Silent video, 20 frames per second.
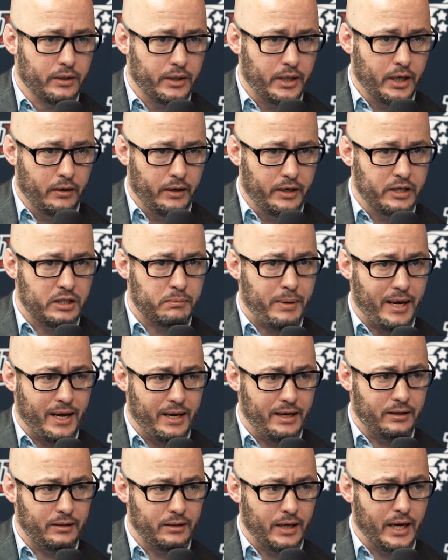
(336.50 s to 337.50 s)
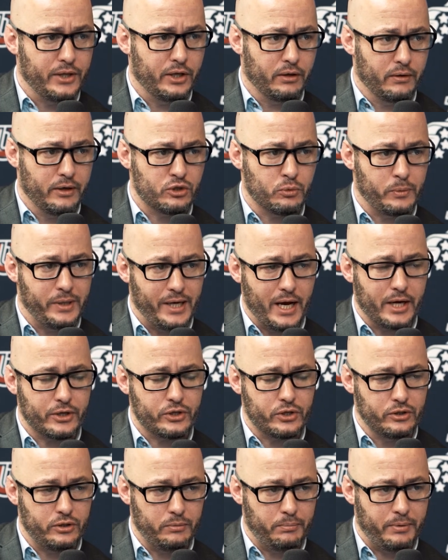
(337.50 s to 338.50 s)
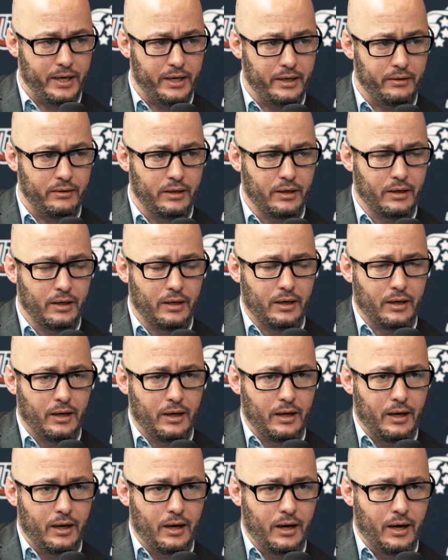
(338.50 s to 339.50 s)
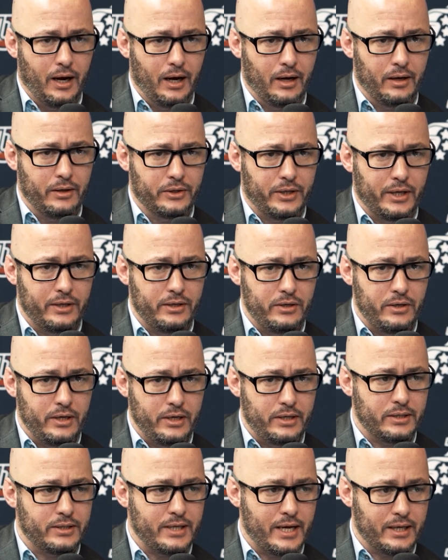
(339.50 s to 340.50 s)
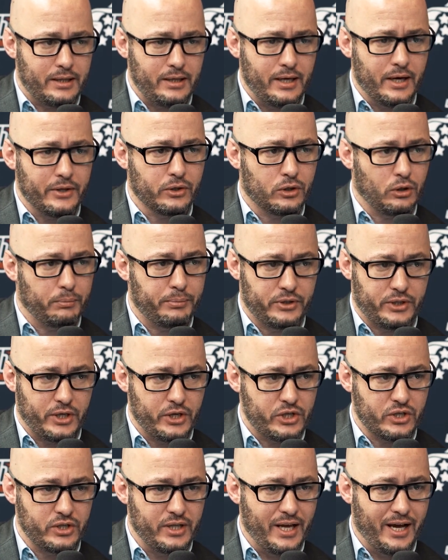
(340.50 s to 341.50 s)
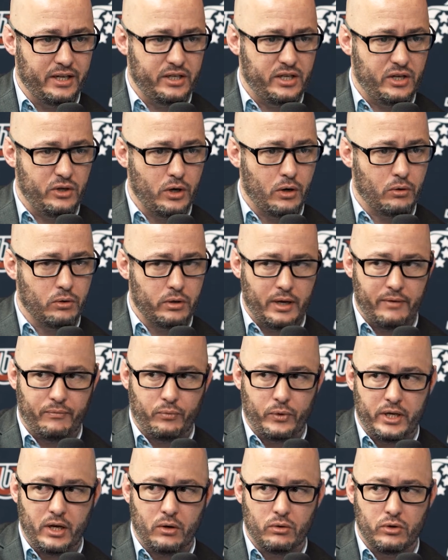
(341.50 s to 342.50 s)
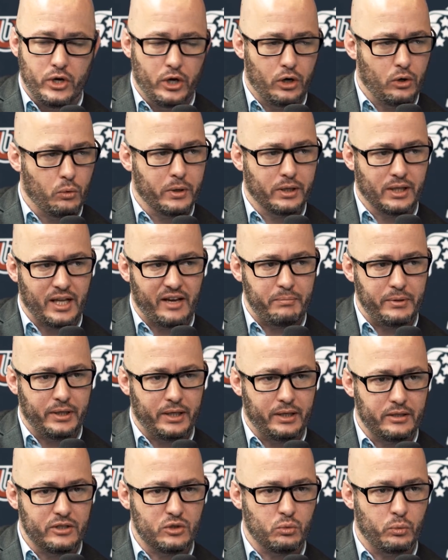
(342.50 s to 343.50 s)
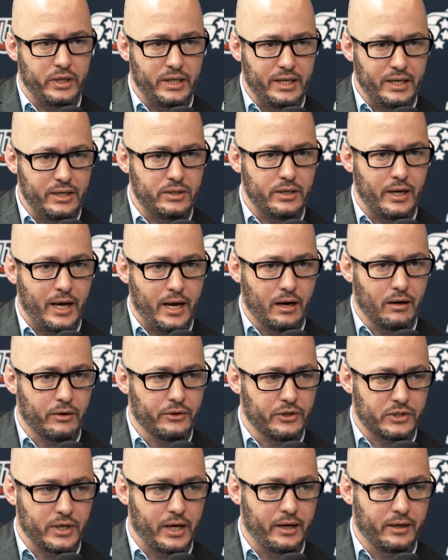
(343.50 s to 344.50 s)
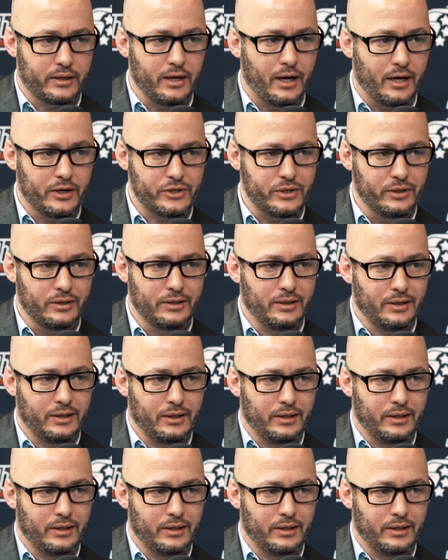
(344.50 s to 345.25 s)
there is pain and there is reaction to pain, then you need to take the ethical position that if we don't know when life begins, we need to err on the side of caution.